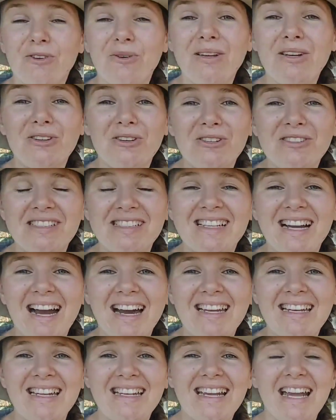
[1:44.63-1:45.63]
you are new to
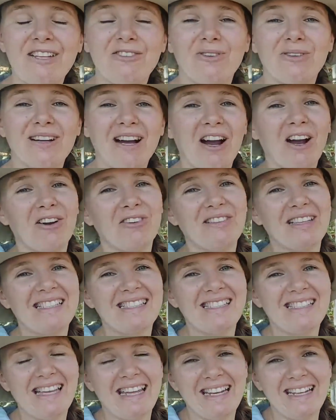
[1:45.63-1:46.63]
gardening and you're currently
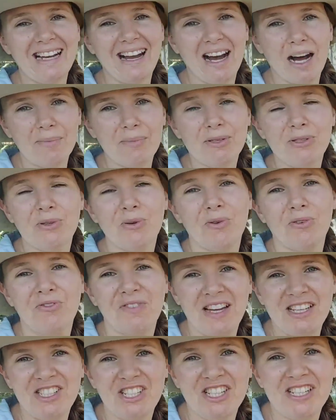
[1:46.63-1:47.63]
setting up your
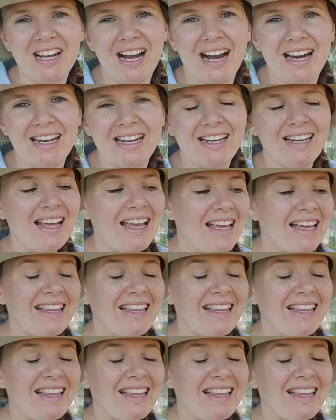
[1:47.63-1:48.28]
veggie garden,